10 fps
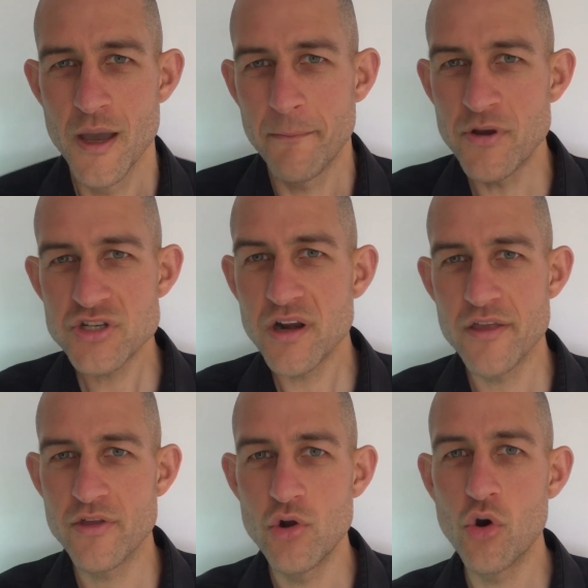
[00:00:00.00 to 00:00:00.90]
Much like
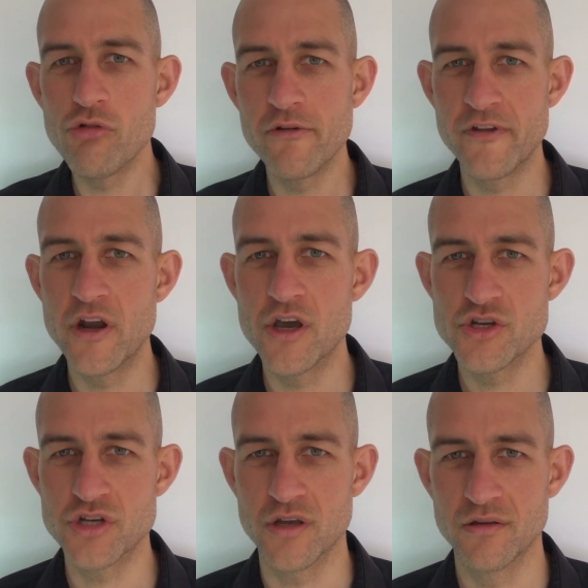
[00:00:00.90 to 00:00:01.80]
the law of
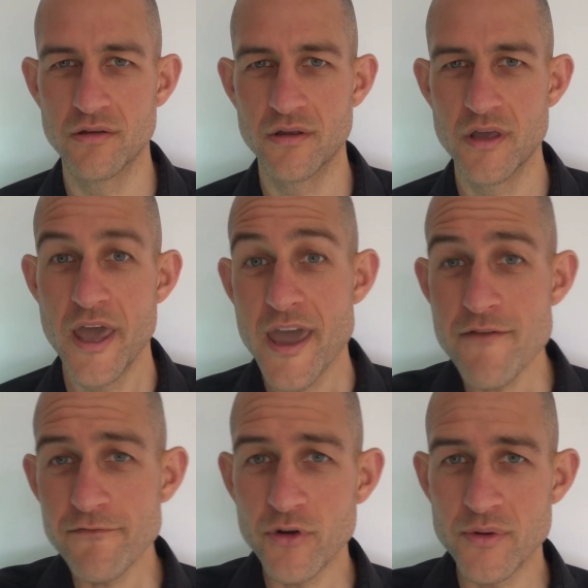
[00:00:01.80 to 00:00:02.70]
inertia,
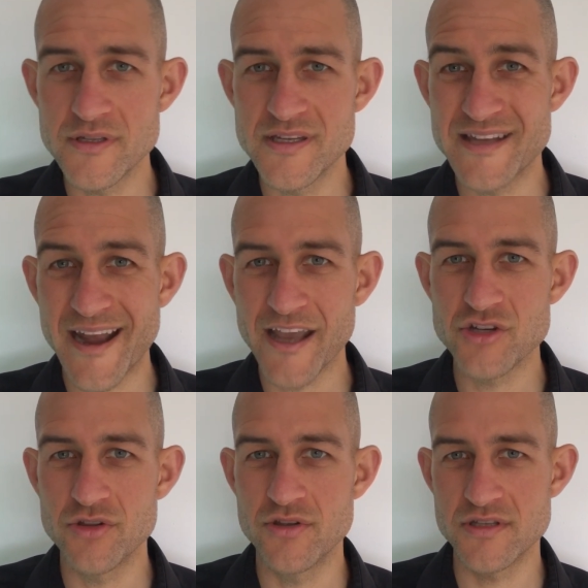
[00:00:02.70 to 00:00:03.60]
influence is an
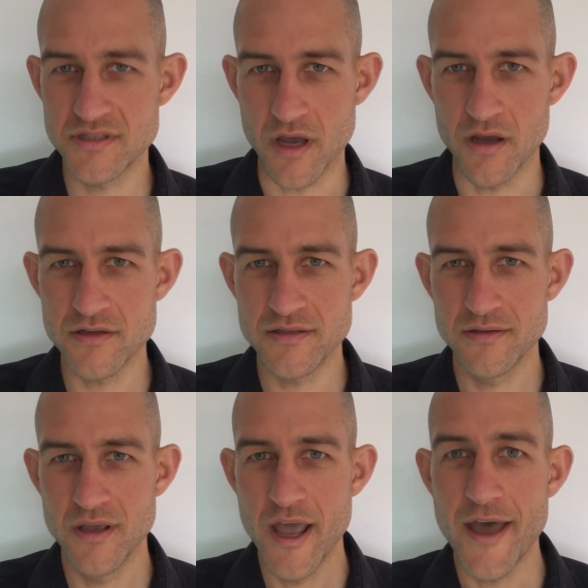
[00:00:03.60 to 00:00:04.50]
action that starts
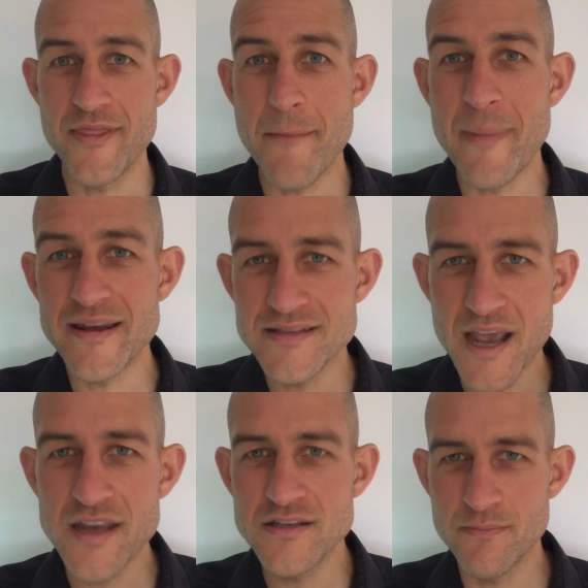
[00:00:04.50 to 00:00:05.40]
and then
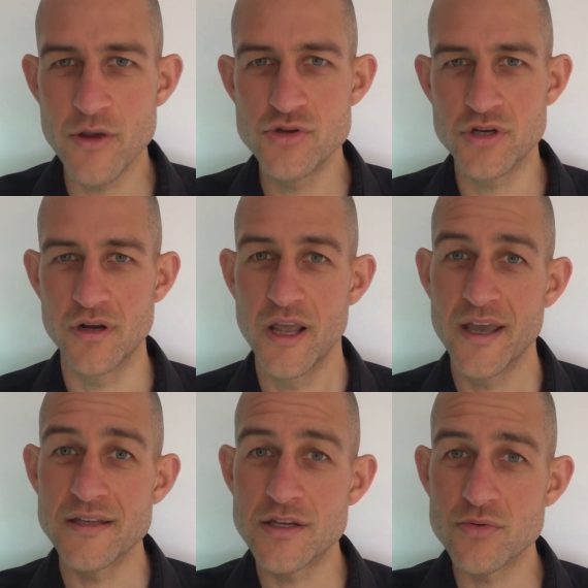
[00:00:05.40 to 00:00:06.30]
maintains motion
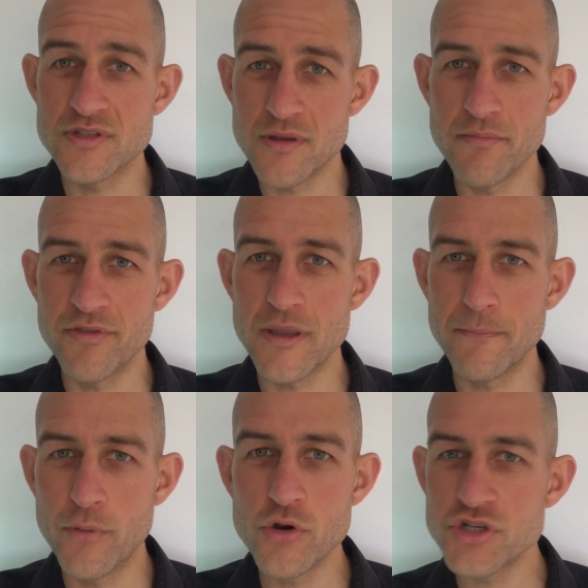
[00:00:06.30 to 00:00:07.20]
until something
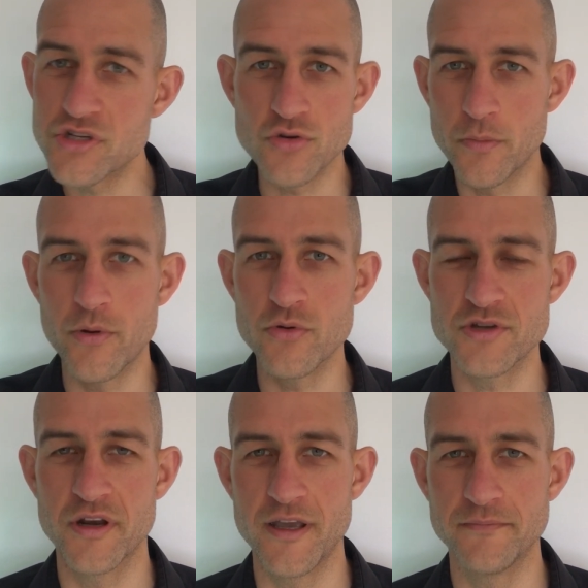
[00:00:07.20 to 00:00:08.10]
pushes or pulls
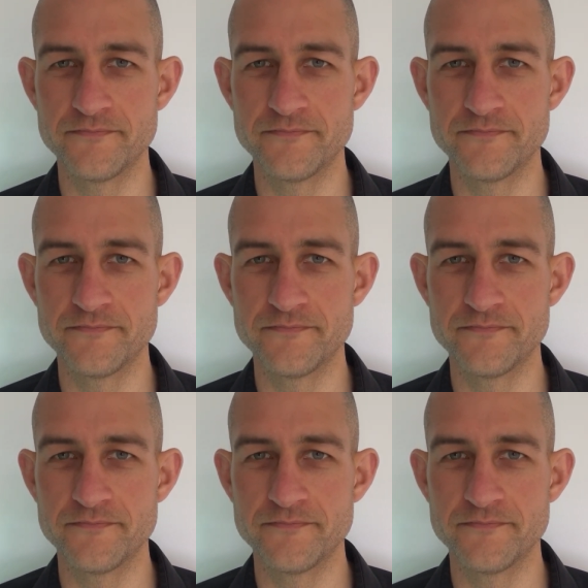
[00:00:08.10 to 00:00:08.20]
on it.